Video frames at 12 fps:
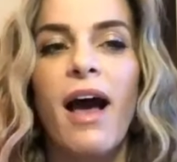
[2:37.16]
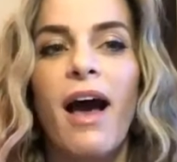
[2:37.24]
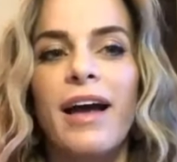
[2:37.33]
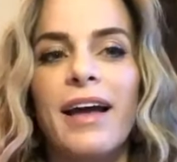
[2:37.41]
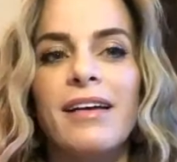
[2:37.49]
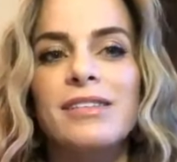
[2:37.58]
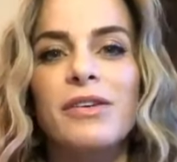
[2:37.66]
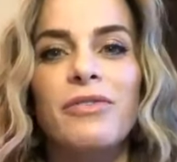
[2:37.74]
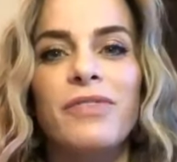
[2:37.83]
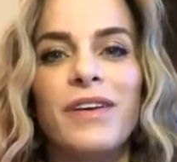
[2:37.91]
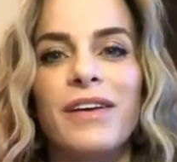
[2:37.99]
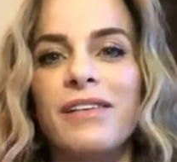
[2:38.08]
I also
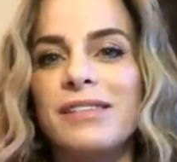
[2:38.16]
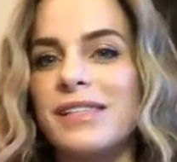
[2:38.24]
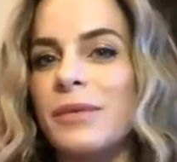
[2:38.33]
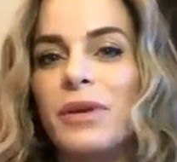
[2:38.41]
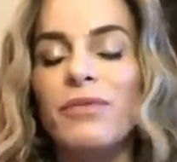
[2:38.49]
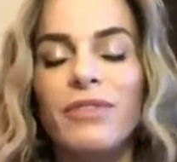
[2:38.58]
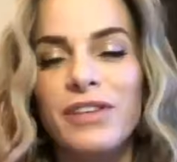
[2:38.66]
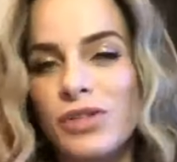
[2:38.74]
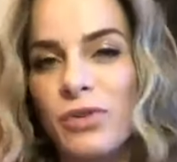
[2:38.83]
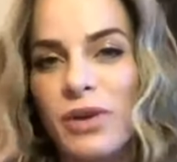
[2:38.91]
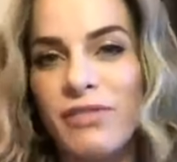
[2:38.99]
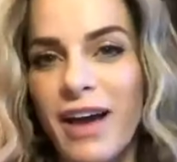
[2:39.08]
feel simply for the
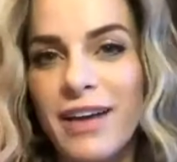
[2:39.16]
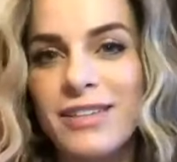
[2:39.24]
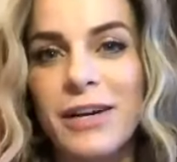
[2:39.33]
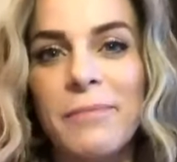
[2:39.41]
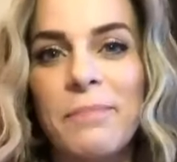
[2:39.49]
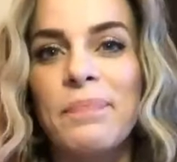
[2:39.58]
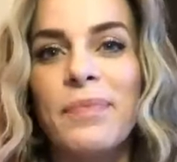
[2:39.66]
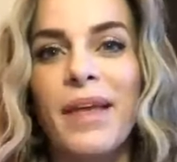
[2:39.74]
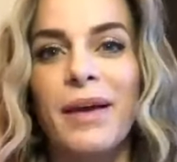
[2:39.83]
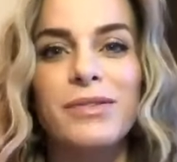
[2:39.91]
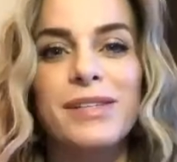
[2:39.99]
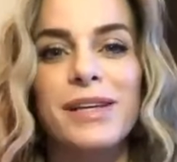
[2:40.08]
joy factor.
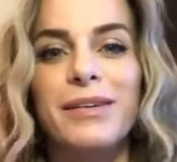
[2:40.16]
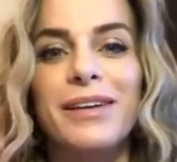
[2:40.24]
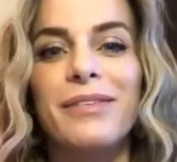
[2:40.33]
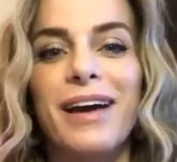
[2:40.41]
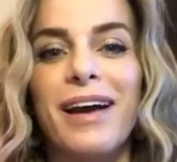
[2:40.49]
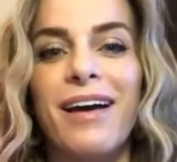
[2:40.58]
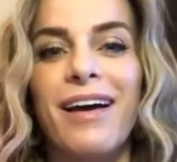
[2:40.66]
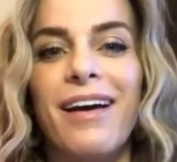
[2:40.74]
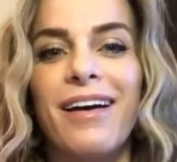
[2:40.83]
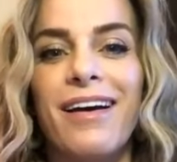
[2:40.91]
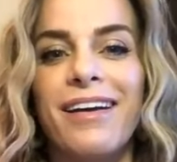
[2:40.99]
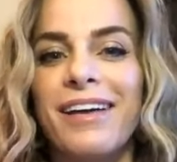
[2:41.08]
I will tell you that
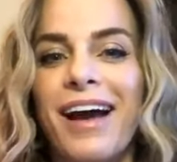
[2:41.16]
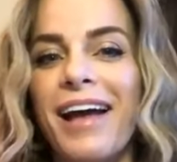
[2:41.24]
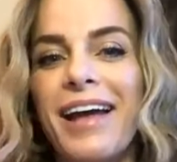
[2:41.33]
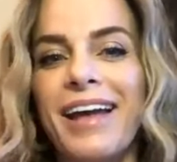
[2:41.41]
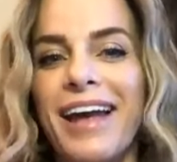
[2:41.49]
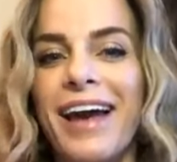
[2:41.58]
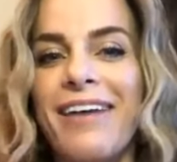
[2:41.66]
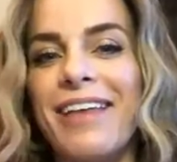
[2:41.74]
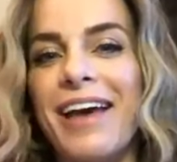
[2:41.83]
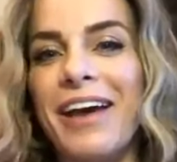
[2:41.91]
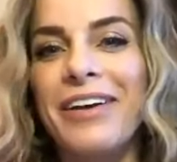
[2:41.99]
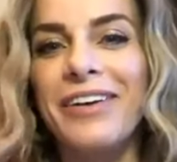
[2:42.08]
I have
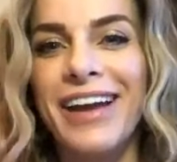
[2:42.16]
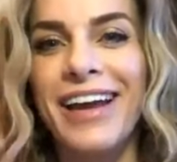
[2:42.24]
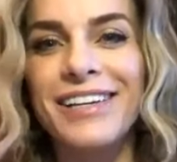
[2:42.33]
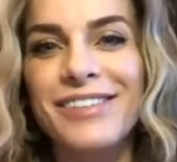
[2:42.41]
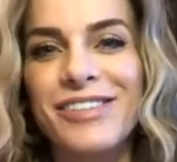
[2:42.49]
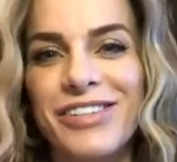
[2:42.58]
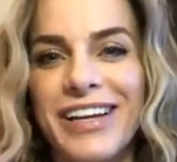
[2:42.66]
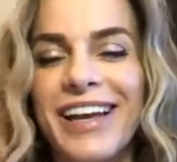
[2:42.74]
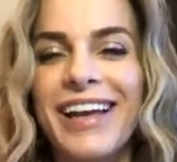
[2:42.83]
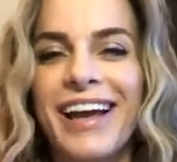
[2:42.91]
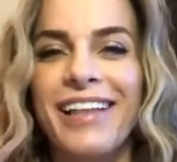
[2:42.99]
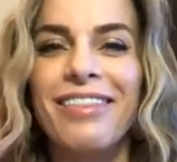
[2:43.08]
that creative
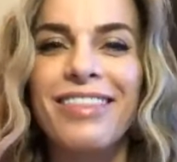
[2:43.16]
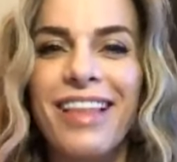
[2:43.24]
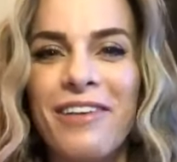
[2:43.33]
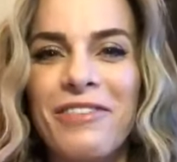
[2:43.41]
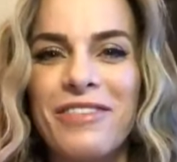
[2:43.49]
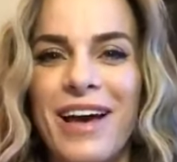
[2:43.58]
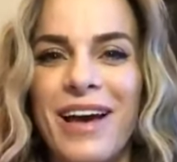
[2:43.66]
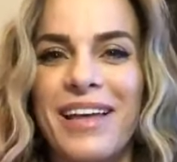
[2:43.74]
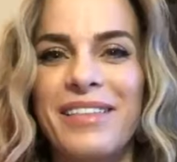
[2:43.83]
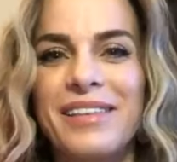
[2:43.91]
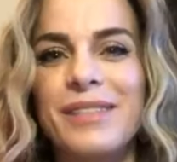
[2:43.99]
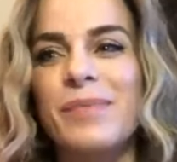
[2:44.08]
streak. I love that
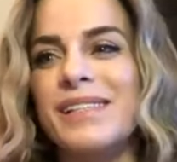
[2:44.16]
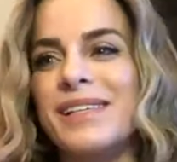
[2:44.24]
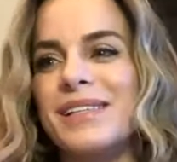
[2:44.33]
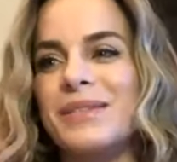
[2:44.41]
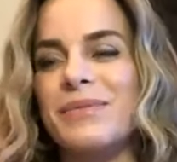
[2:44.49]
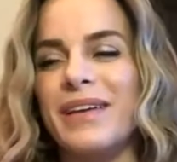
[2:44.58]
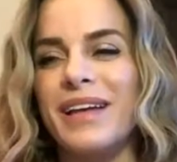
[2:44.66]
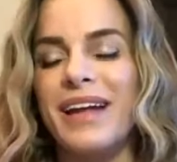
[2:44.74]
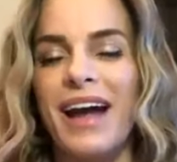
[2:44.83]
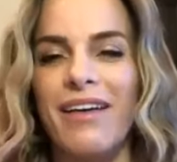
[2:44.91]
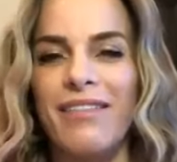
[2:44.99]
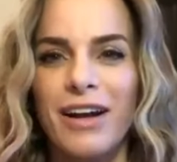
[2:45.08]
in this business, we
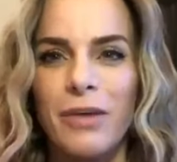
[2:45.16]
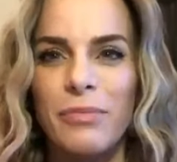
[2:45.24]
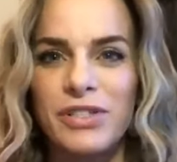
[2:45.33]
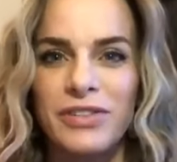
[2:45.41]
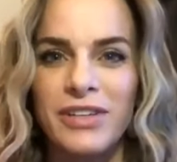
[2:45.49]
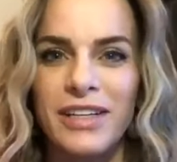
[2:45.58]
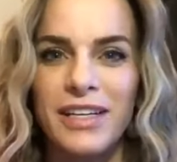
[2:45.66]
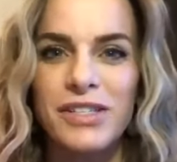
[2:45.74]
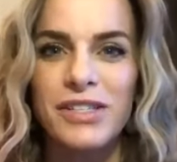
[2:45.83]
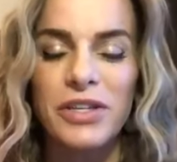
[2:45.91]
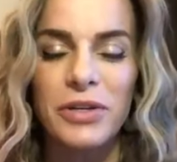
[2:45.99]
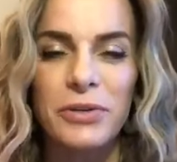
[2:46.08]
have that opportunity
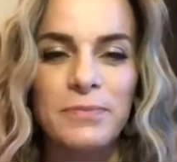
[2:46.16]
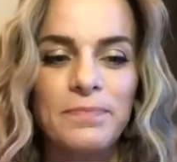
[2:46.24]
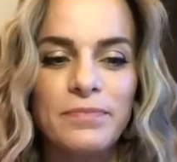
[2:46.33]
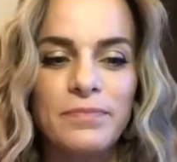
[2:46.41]
to